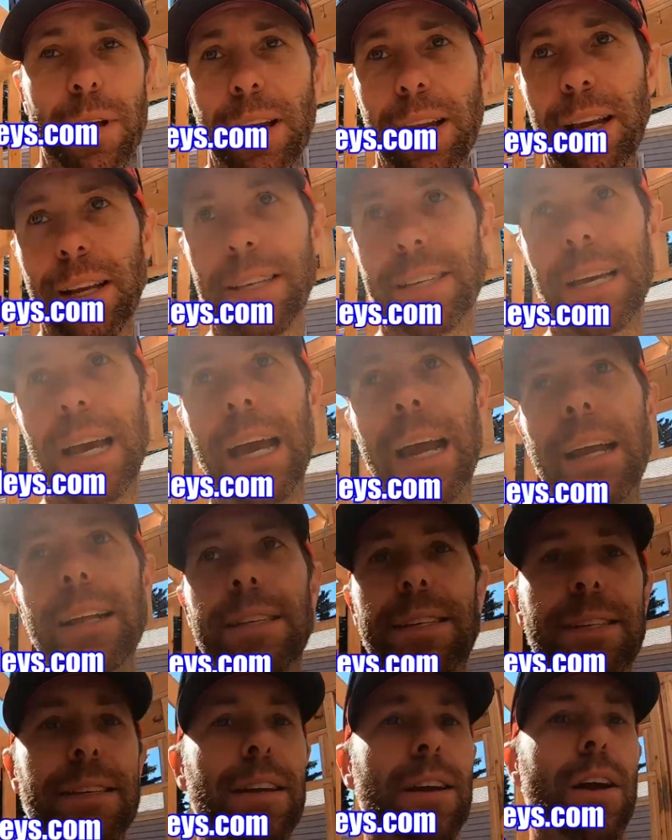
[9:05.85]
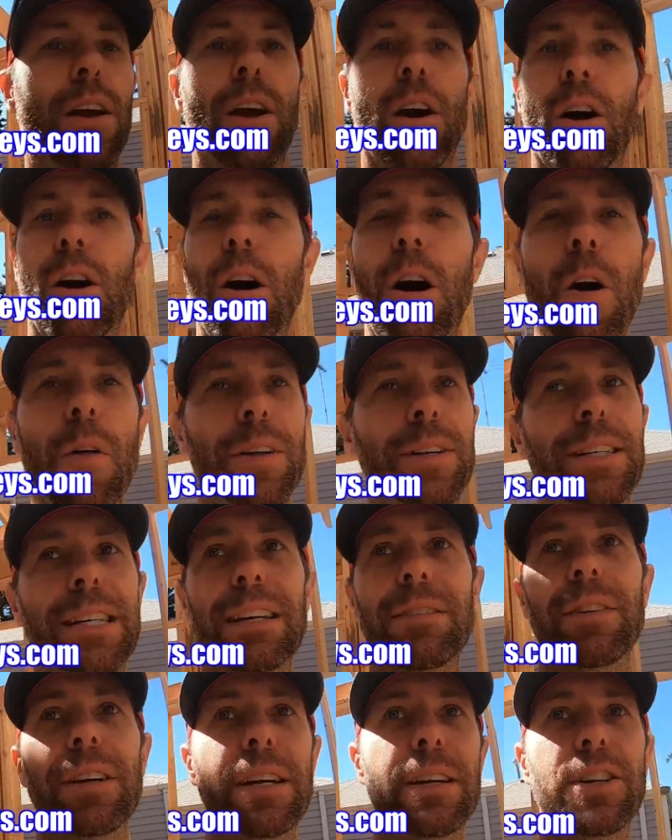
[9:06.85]
media sites, all the
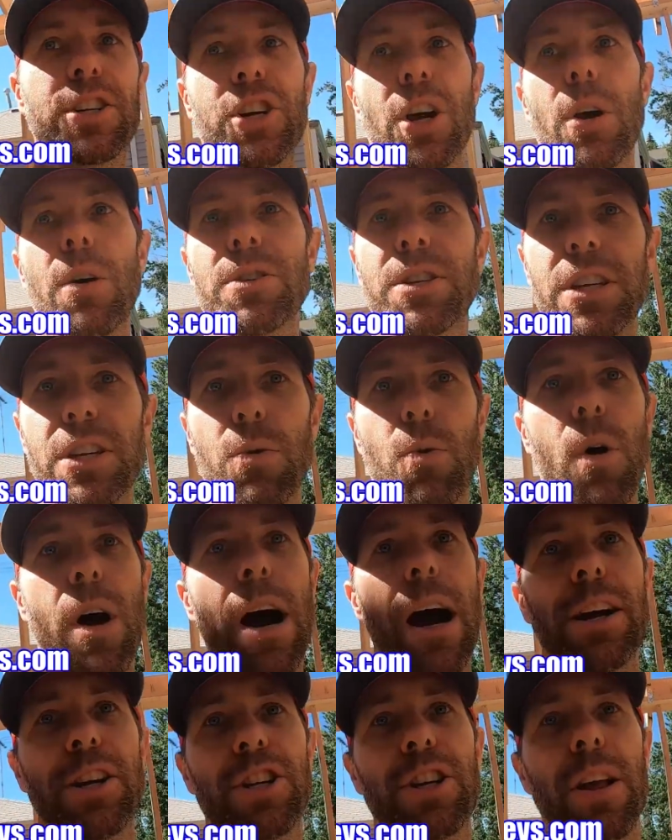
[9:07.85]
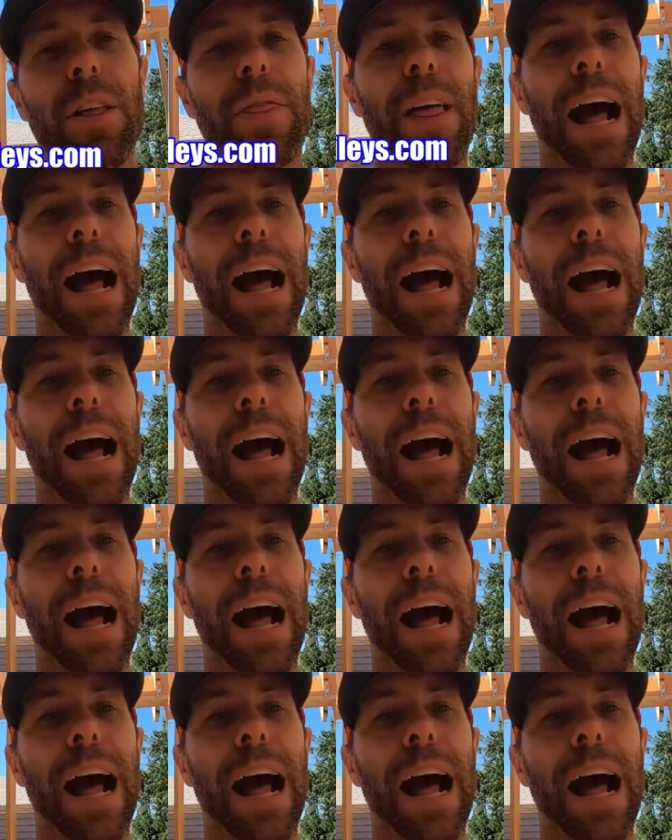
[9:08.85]
TV shows that you watch.